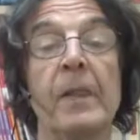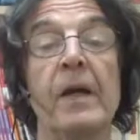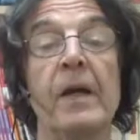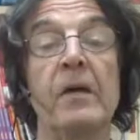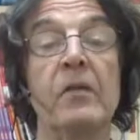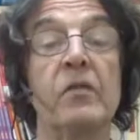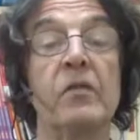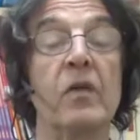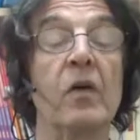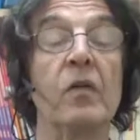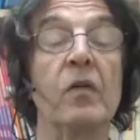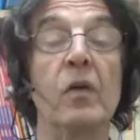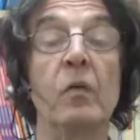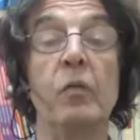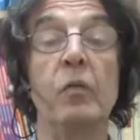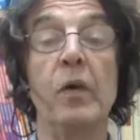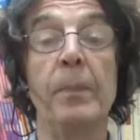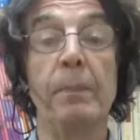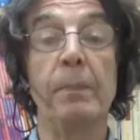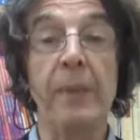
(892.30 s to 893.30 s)
So there
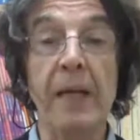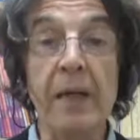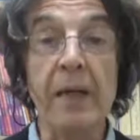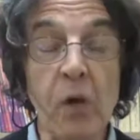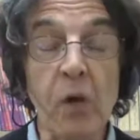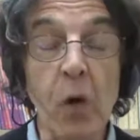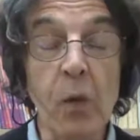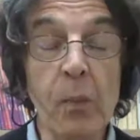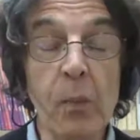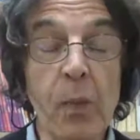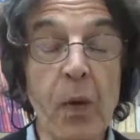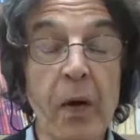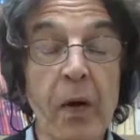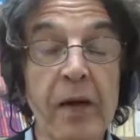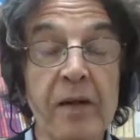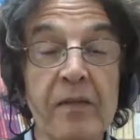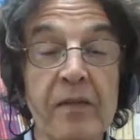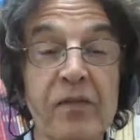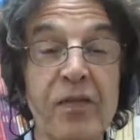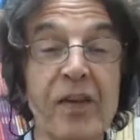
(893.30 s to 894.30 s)
would be no
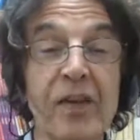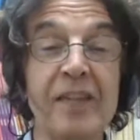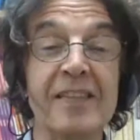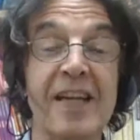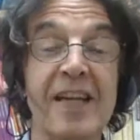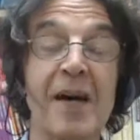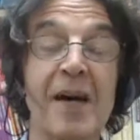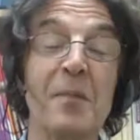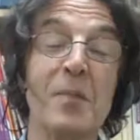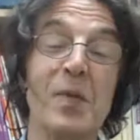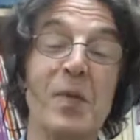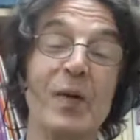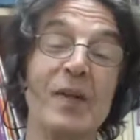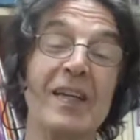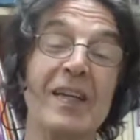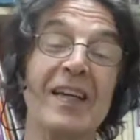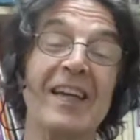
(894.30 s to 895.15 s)
point, for example,